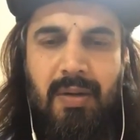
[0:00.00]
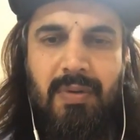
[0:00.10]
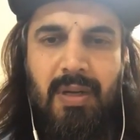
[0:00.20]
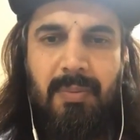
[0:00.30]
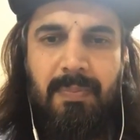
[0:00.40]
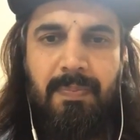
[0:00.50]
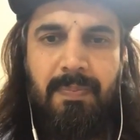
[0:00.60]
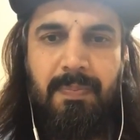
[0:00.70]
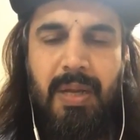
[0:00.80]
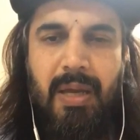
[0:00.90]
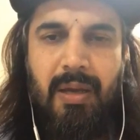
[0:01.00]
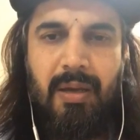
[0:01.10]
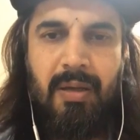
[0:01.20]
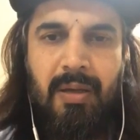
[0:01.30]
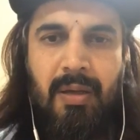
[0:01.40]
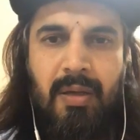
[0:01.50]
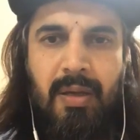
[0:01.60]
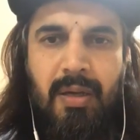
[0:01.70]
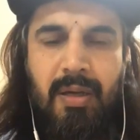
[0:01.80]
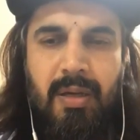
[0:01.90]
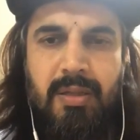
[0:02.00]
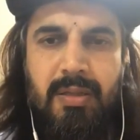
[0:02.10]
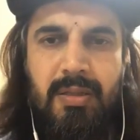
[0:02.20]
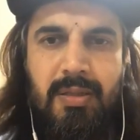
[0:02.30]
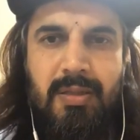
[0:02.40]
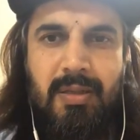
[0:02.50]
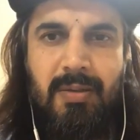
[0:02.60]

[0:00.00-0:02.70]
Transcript: I have done a play. It's